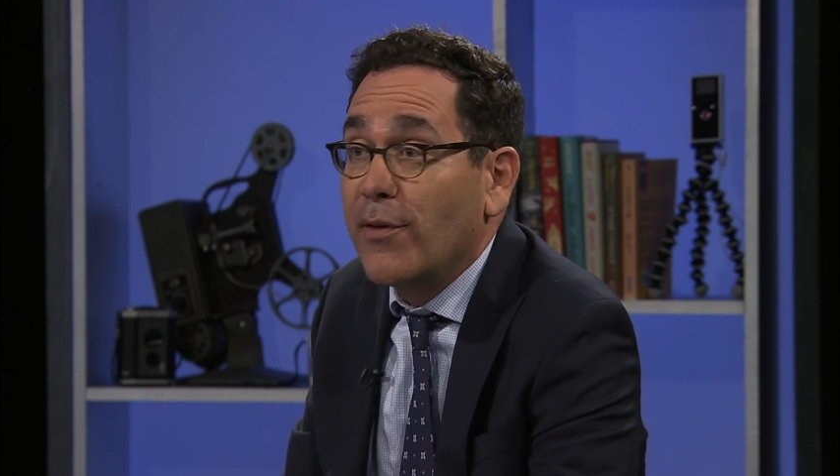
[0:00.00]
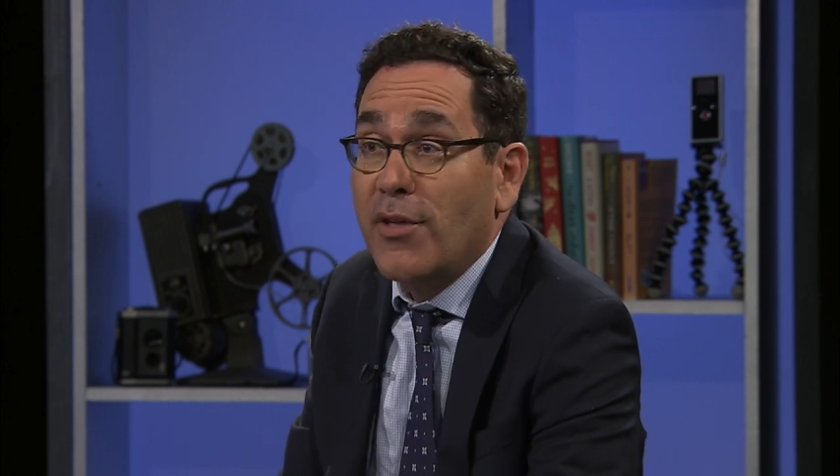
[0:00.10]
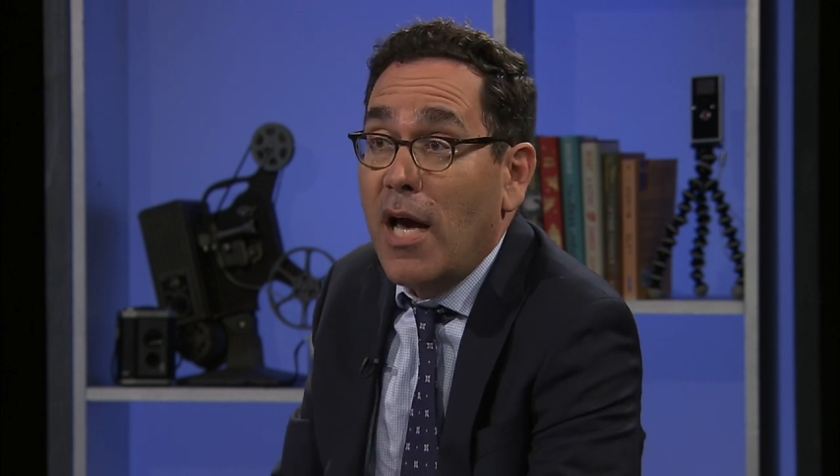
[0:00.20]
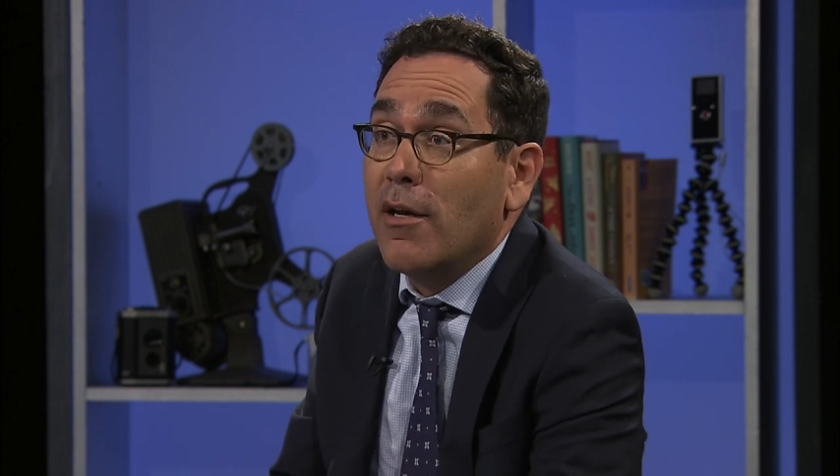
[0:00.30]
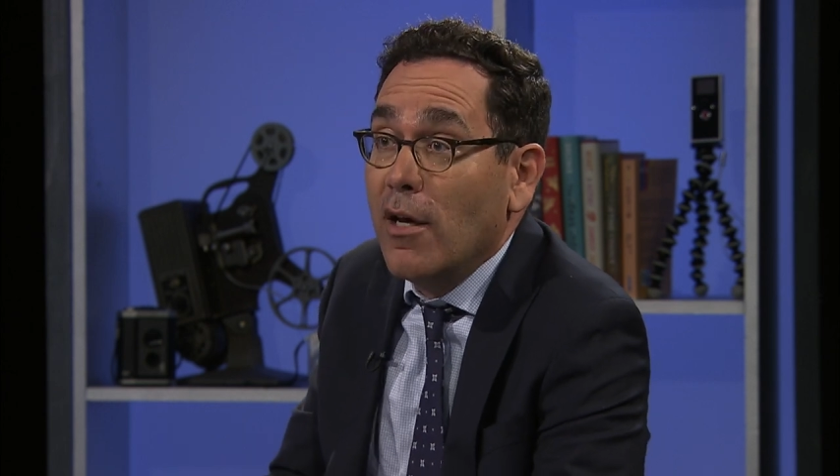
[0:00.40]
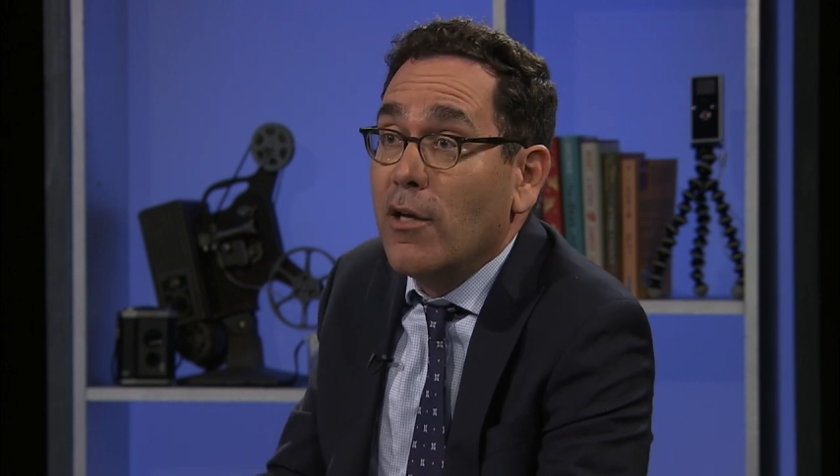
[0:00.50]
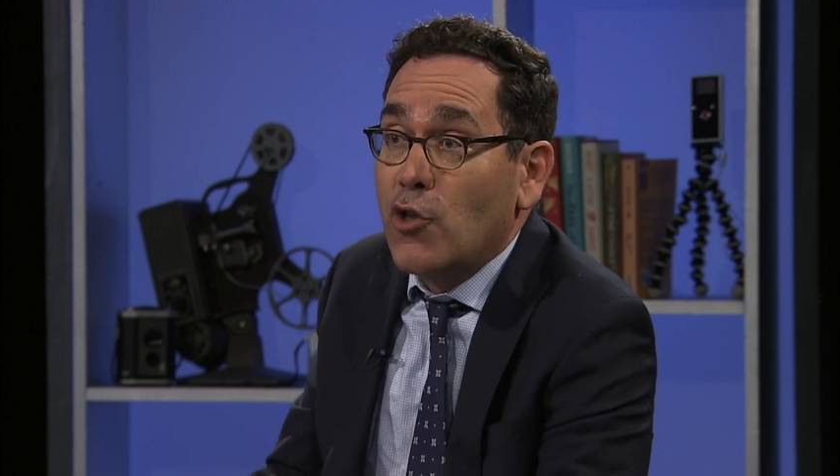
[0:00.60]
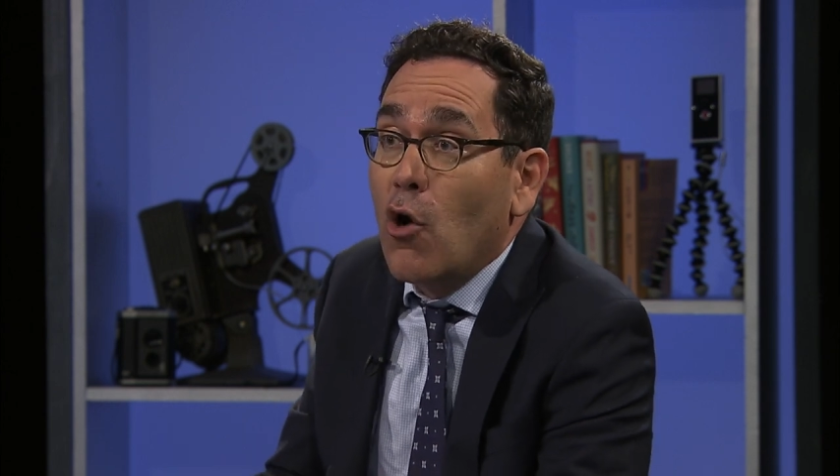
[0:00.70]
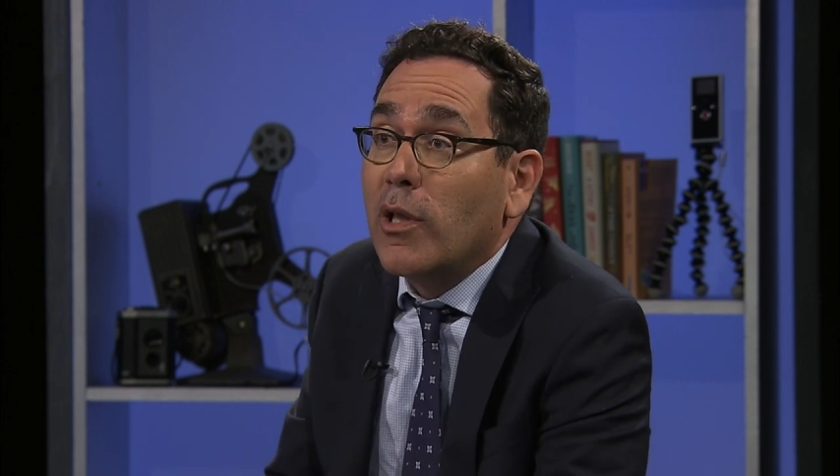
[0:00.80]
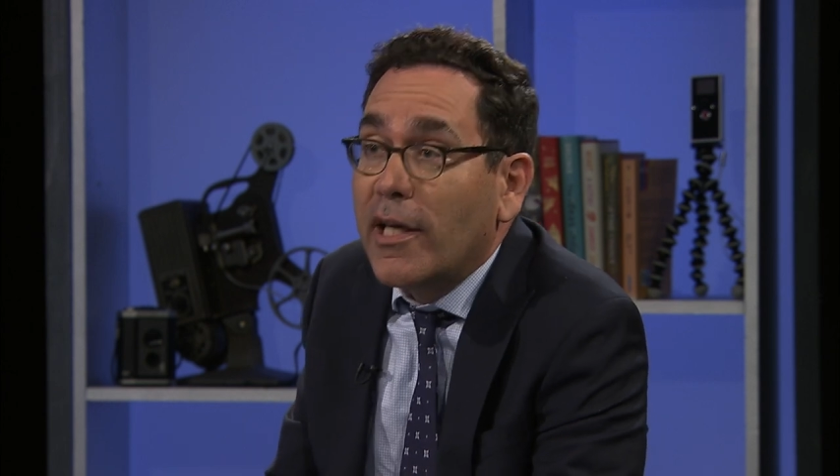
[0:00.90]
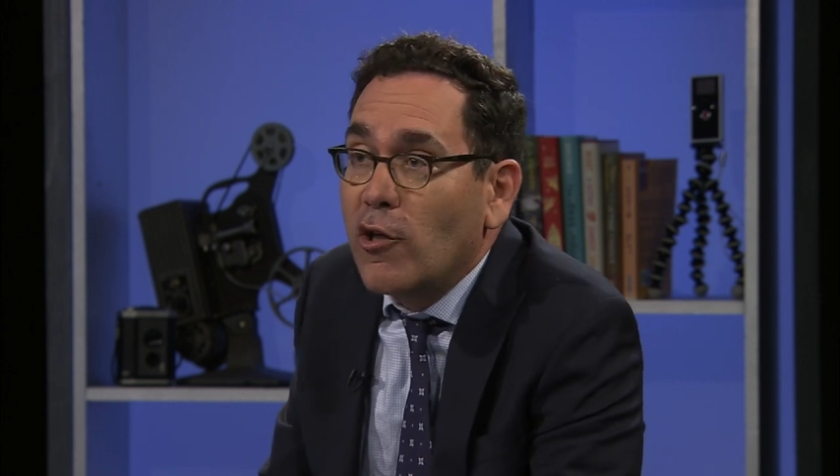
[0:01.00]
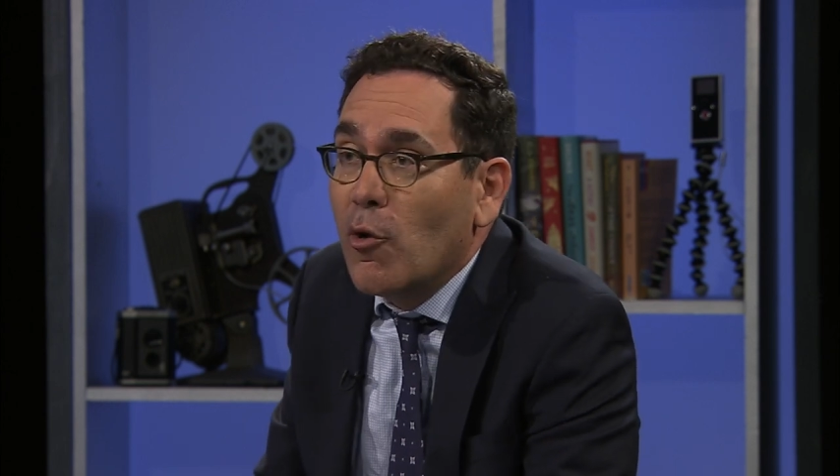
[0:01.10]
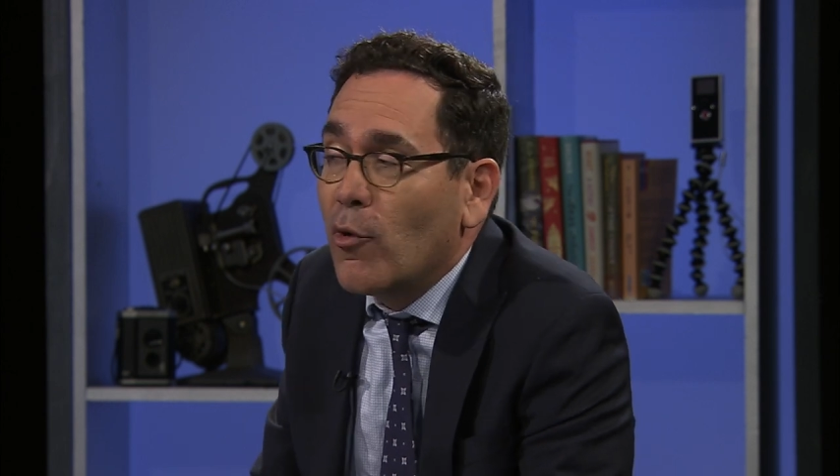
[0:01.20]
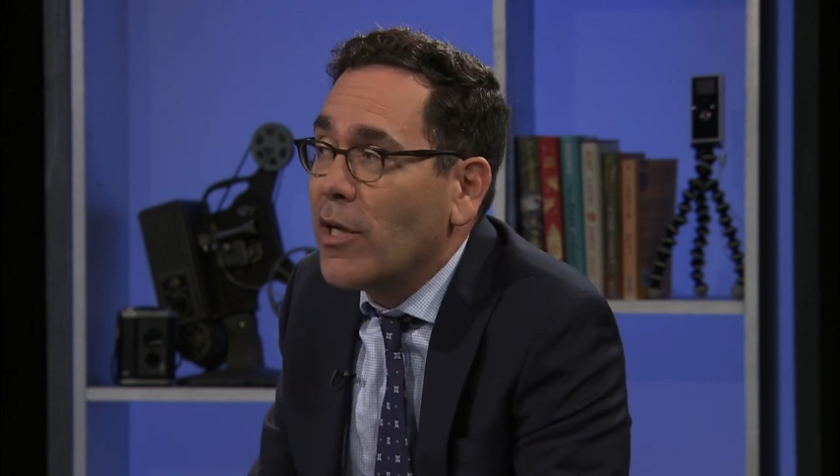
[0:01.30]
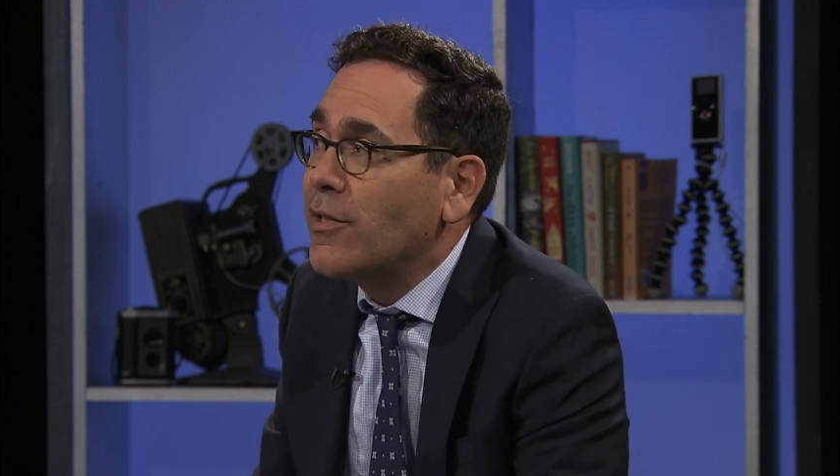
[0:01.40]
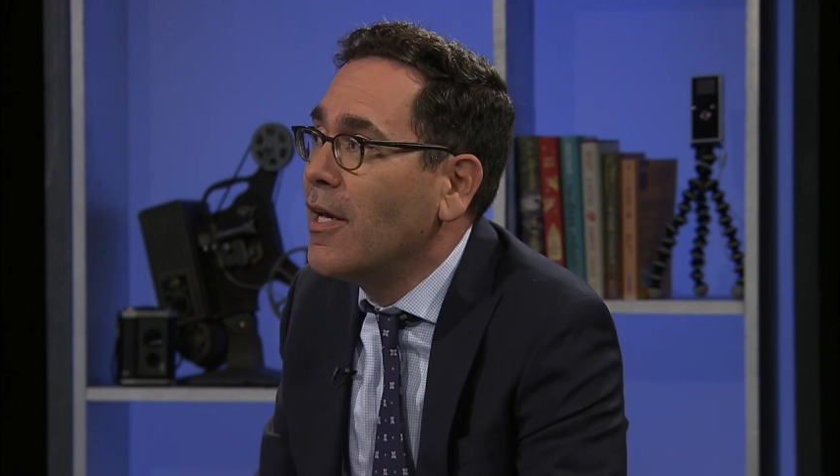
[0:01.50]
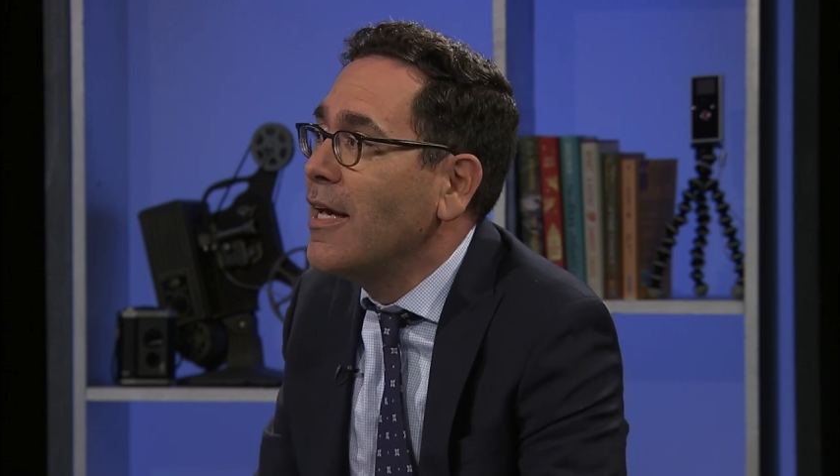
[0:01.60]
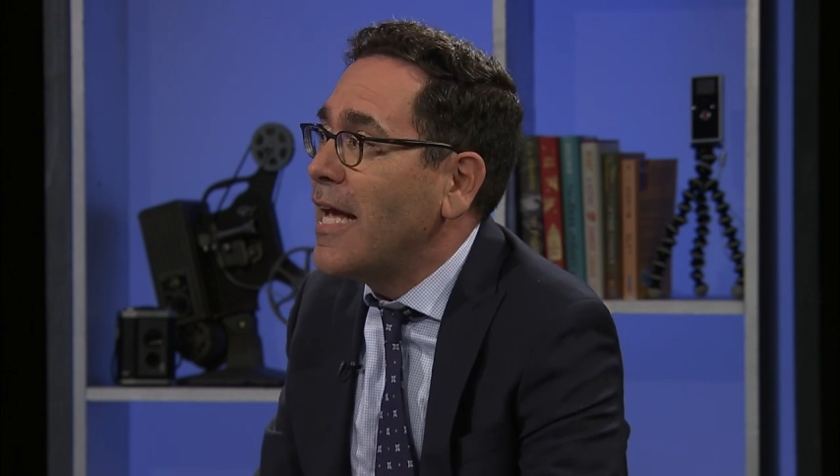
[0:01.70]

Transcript: if not totally humorous.